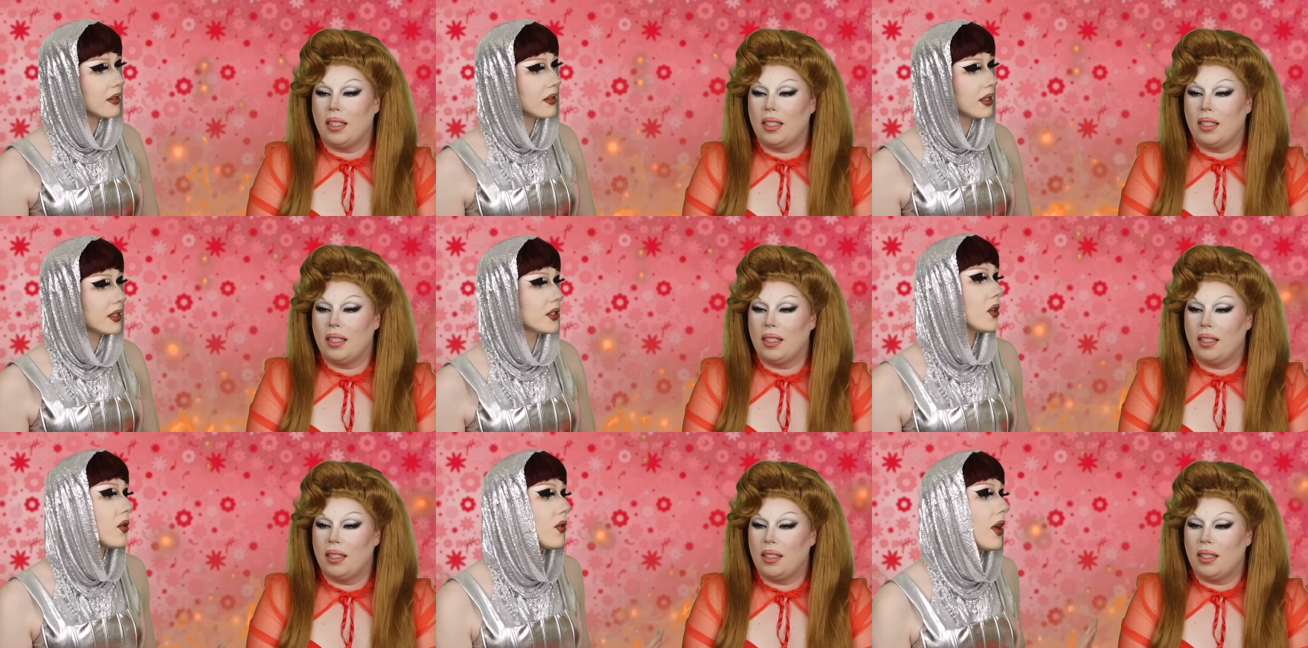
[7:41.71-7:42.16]

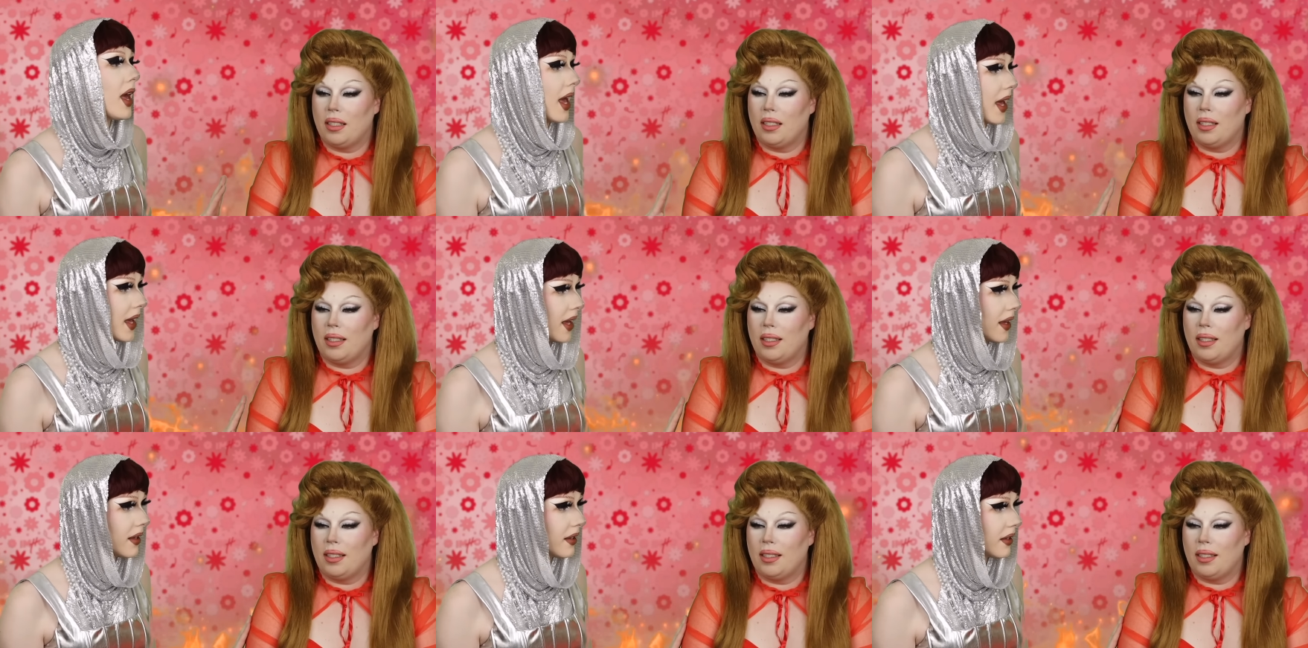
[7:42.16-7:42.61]
Speaker 1: It's
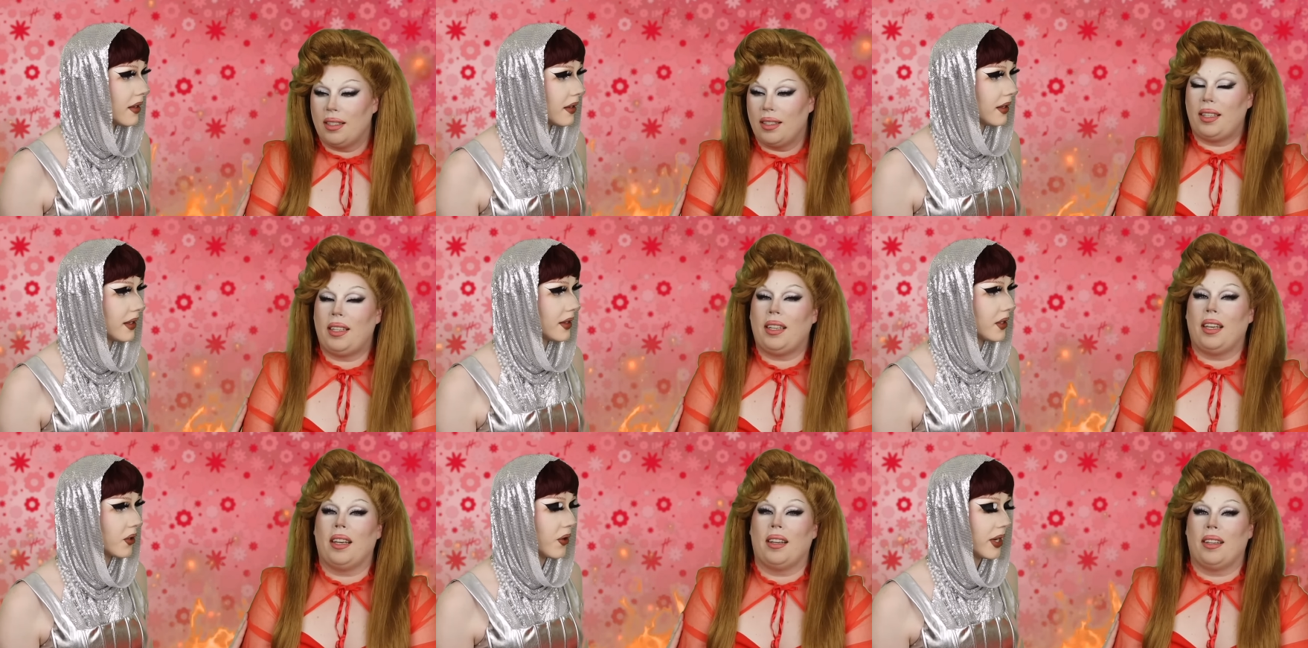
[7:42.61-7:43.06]
okay
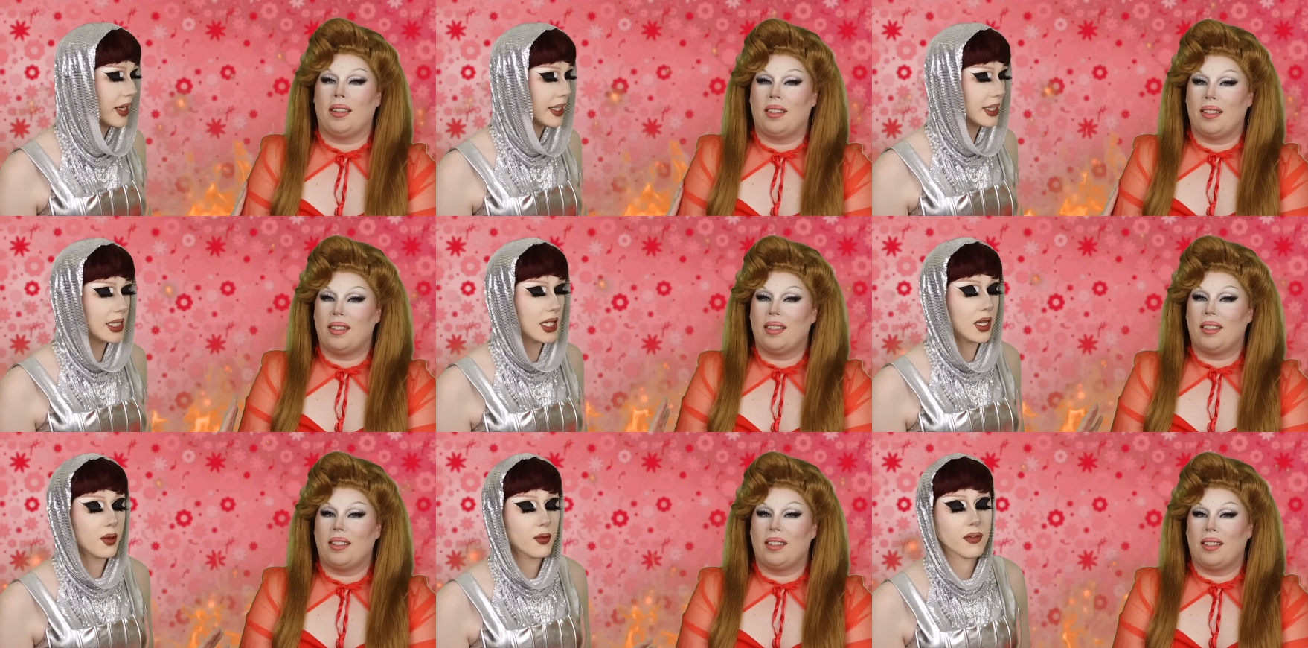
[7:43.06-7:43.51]
in yeah. the grand
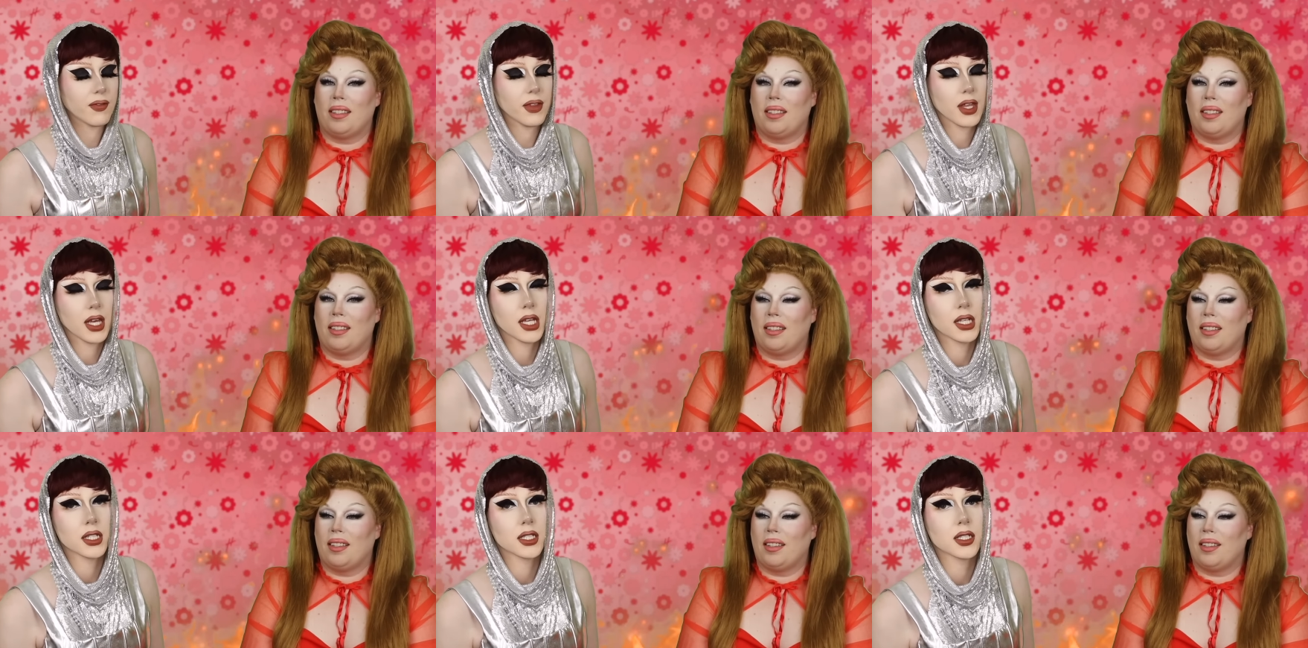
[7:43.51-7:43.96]
scheme of
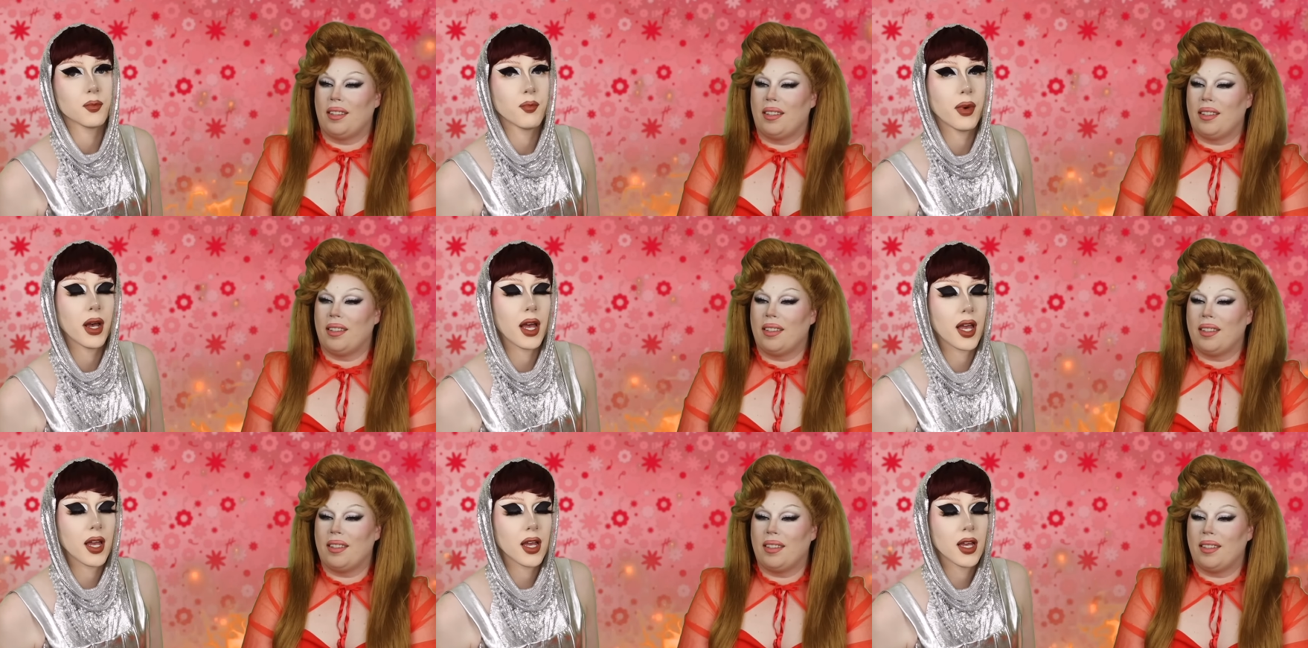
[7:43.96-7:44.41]
things.
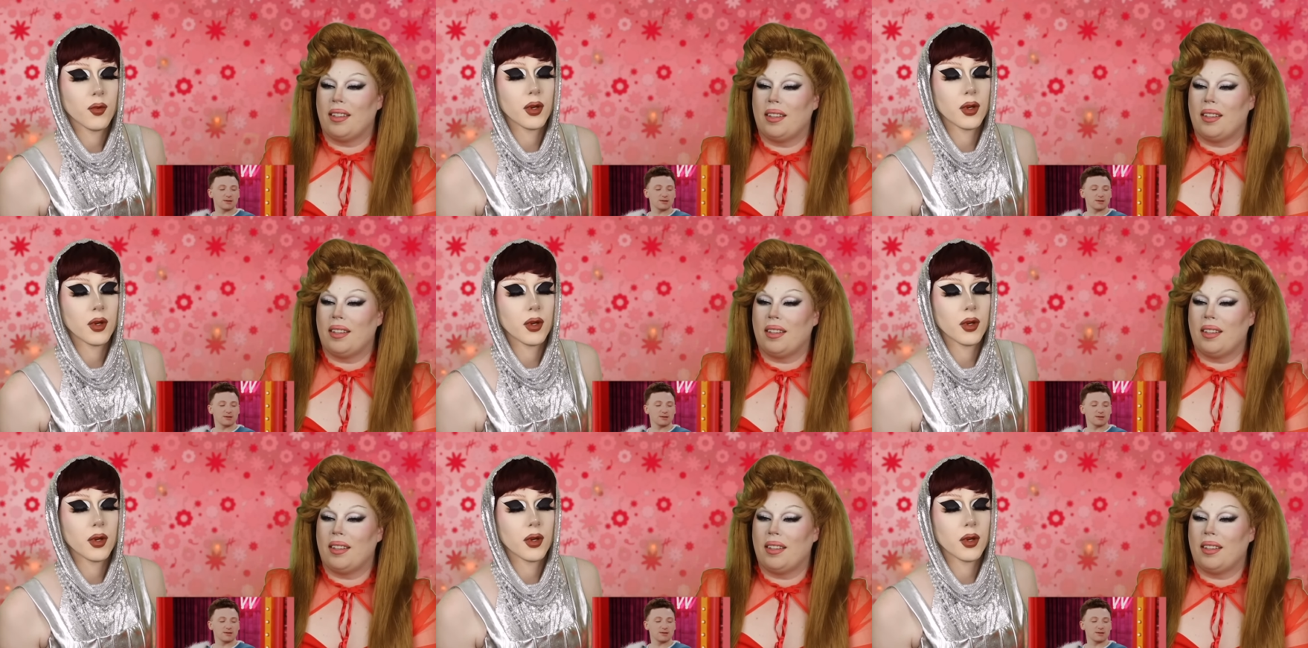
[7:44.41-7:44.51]
But